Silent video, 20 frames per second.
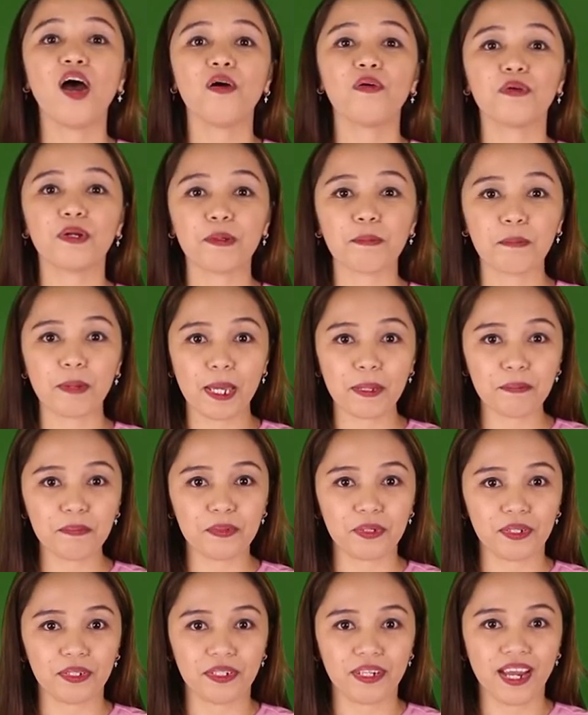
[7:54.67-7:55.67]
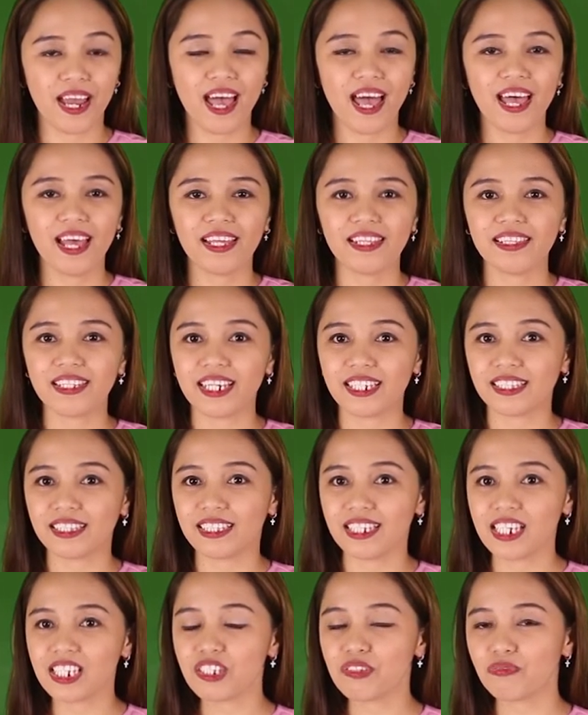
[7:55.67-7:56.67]
Remember that
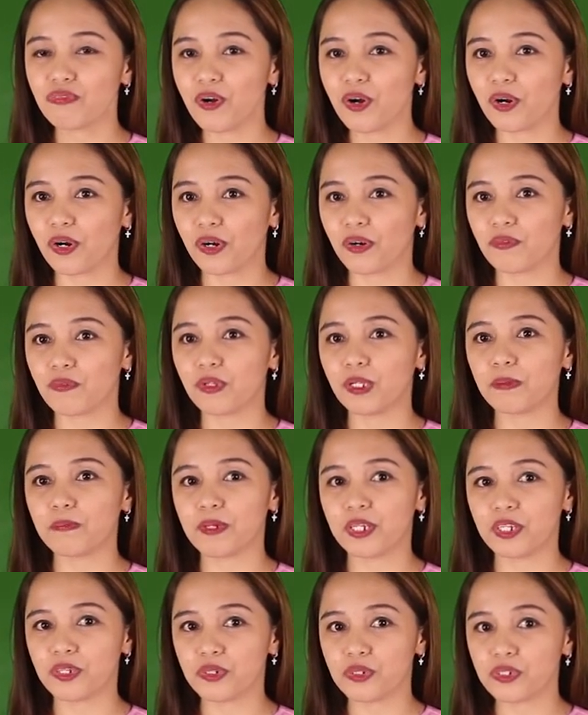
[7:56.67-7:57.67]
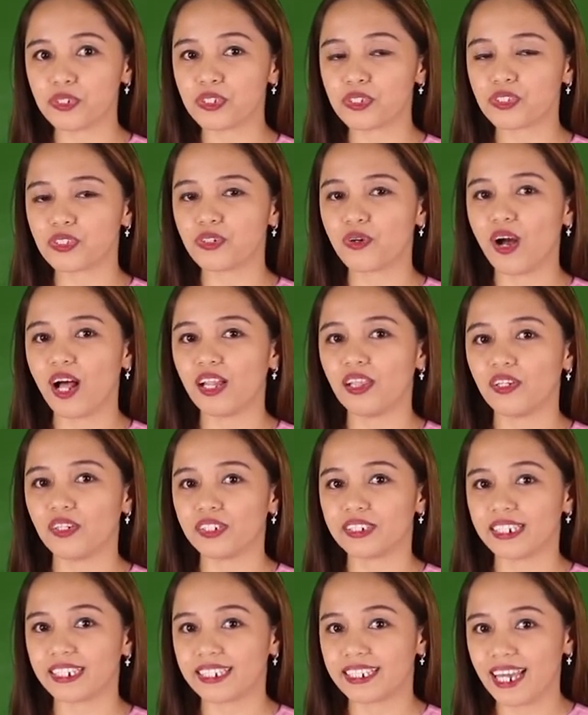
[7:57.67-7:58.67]
this form will be used to
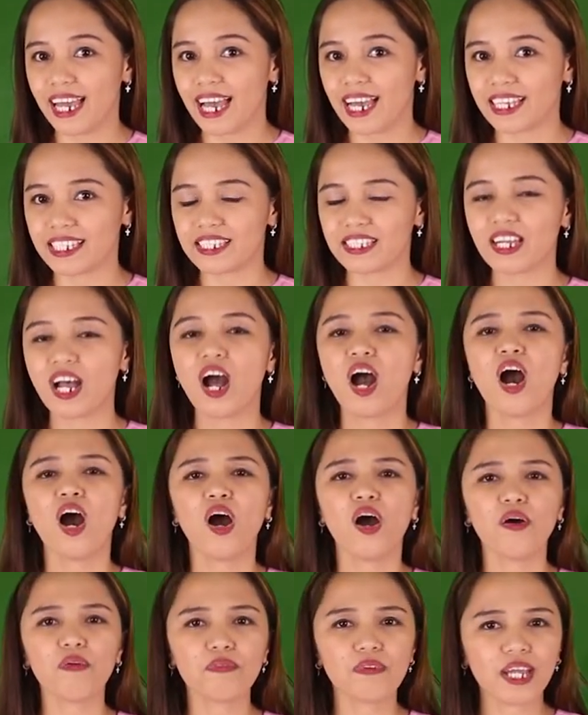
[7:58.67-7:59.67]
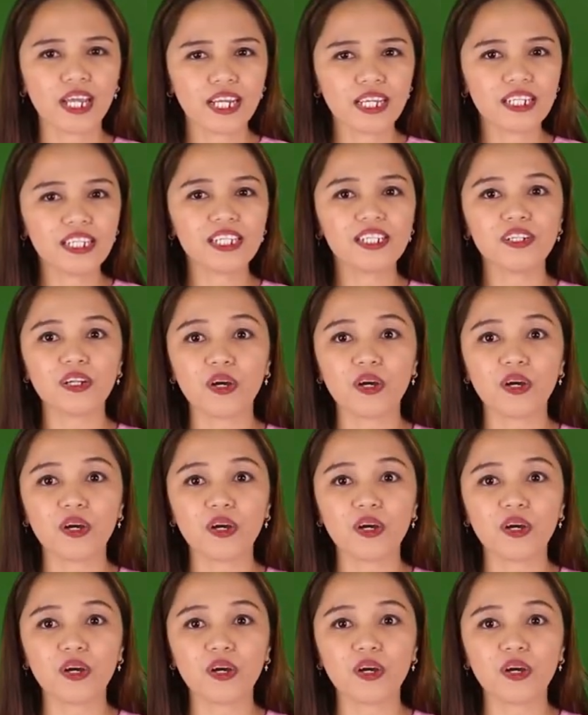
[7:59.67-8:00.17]
alert the guest of any